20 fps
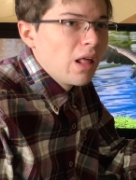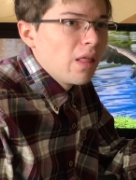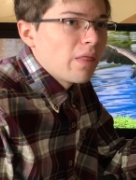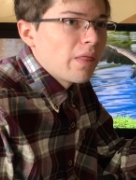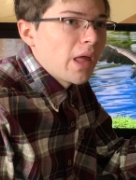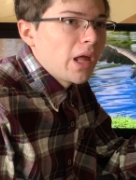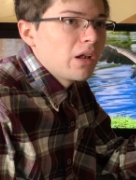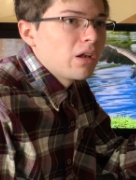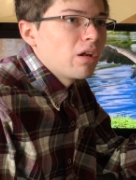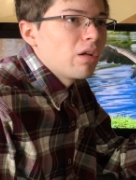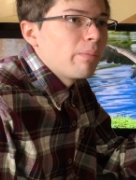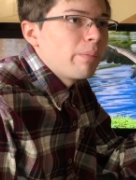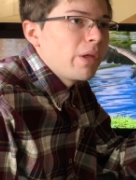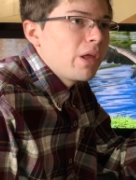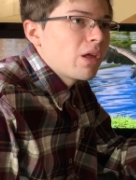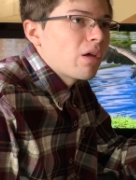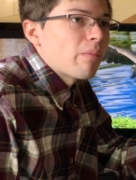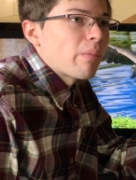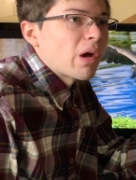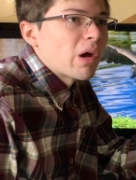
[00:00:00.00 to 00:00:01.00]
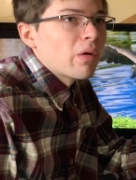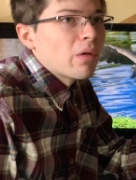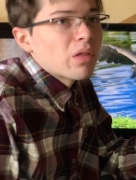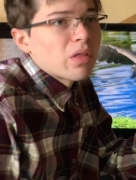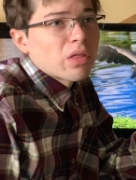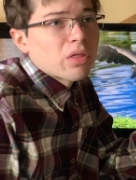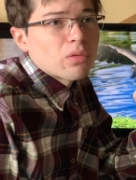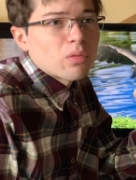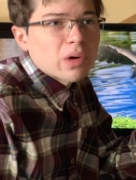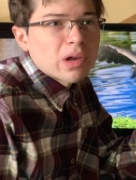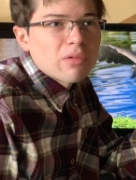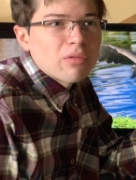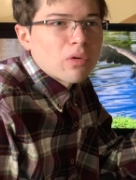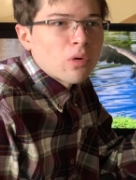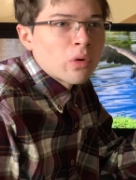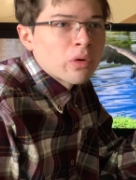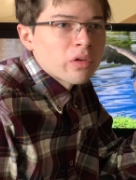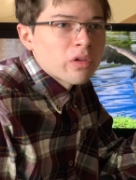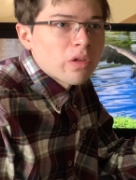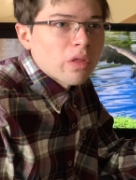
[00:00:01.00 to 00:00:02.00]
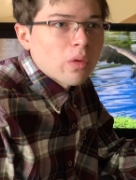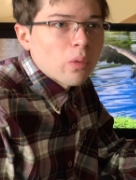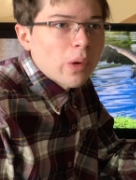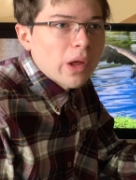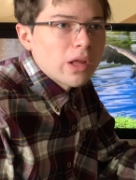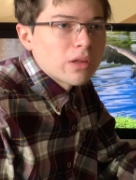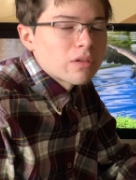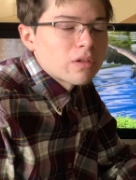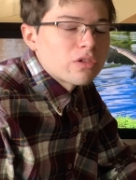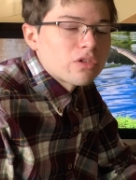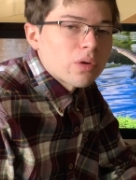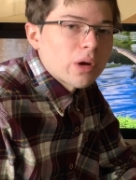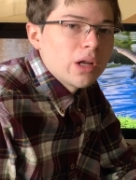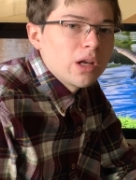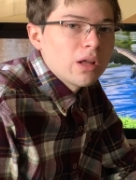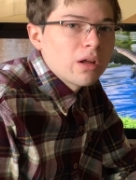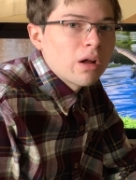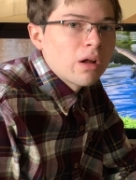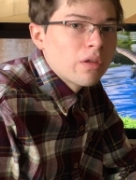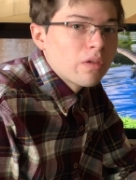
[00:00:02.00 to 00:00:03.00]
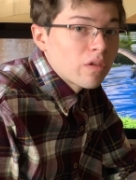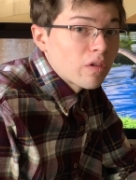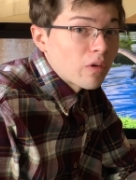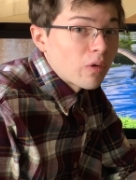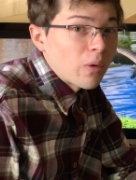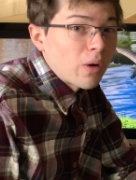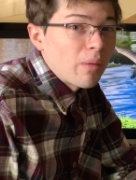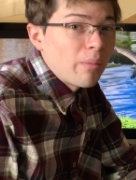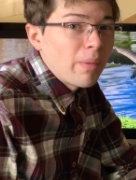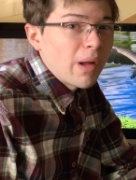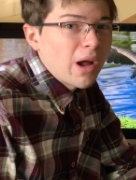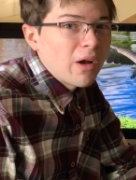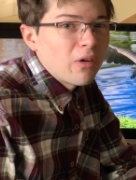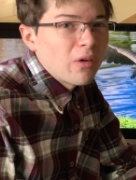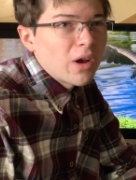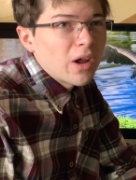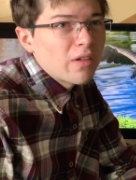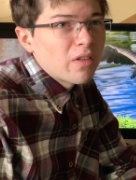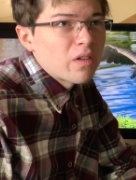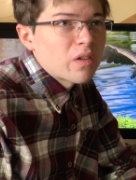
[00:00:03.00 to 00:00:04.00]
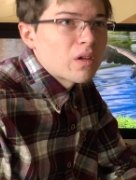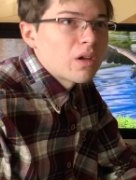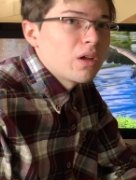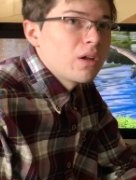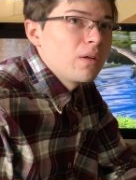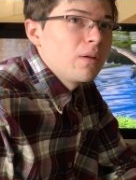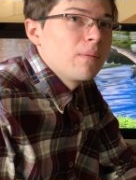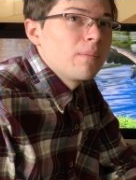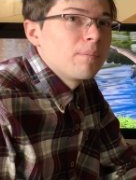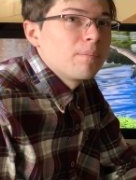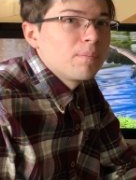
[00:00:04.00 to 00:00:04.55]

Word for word: They ended up being about three fourths of the way into training, so about, I'd say,